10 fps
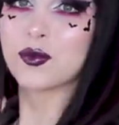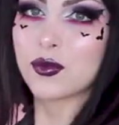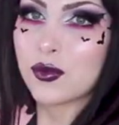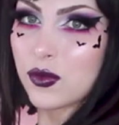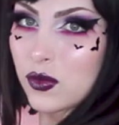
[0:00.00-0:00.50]

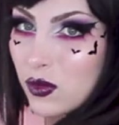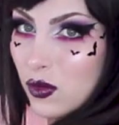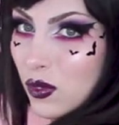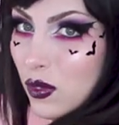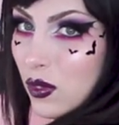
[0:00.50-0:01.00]
I really
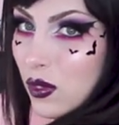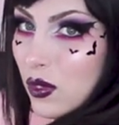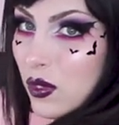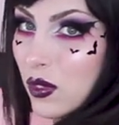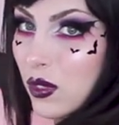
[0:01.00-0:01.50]
love how
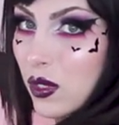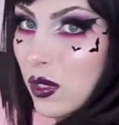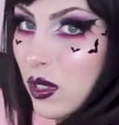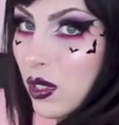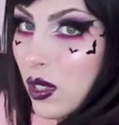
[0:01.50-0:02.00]
this looks
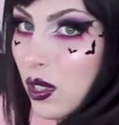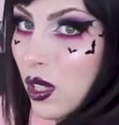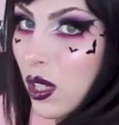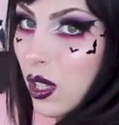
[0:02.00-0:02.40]
like on.